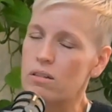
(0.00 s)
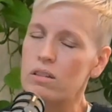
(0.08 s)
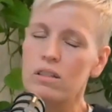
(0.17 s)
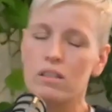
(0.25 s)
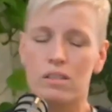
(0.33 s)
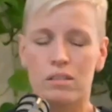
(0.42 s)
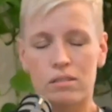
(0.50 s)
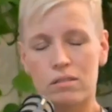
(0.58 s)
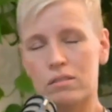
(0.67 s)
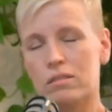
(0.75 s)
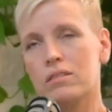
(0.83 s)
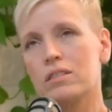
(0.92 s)
oh,
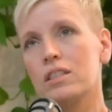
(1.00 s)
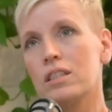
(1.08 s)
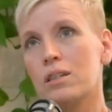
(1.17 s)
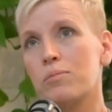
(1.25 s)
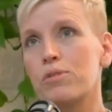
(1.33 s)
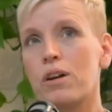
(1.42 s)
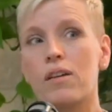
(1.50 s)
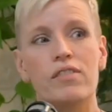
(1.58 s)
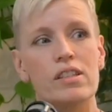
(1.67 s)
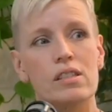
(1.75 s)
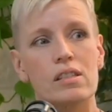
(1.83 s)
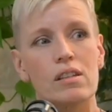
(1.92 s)
the nonprofit
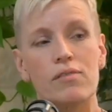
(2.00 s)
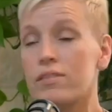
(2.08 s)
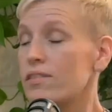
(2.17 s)
stuff.